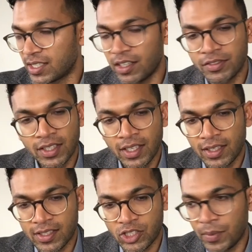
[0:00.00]
stuff.
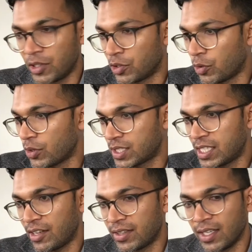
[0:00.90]
There's so many good
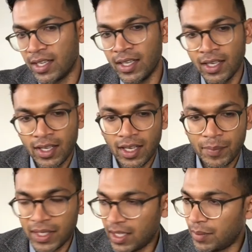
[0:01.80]
courses out there.
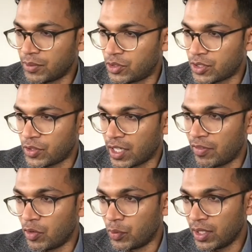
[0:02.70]
Um, again, I'm just trying
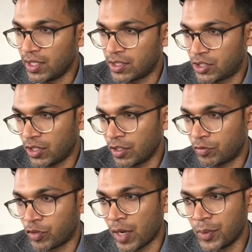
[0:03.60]
to give you a really
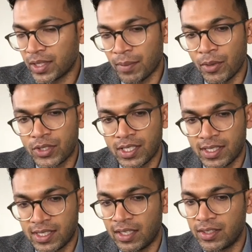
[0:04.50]
solid framework that most
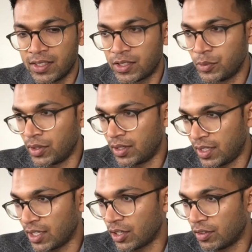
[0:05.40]
consultants would
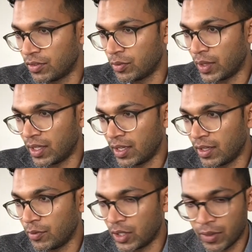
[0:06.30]
think of when,
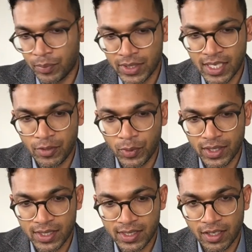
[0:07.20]
they, when they're presented
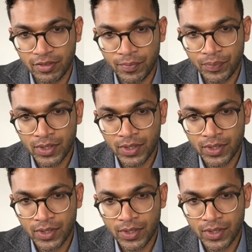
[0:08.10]
with this stuff.